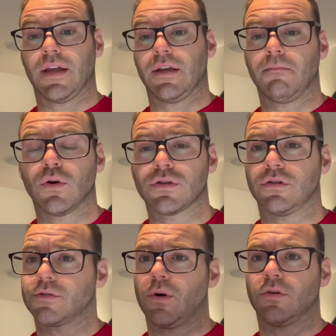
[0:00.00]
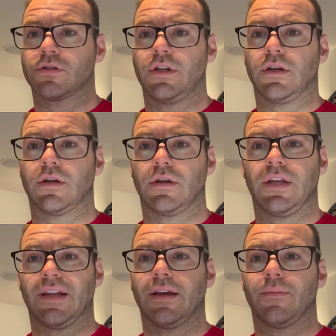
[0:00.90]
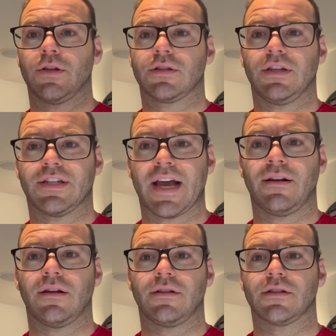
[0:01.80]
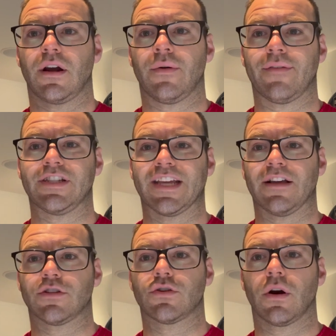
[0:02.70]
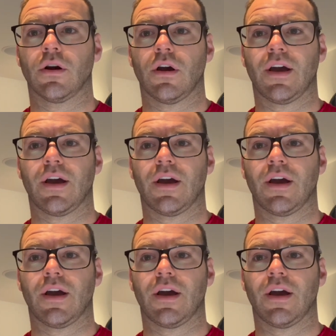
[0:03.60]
muscles, but also your ligaments and your tendons are having to get stronger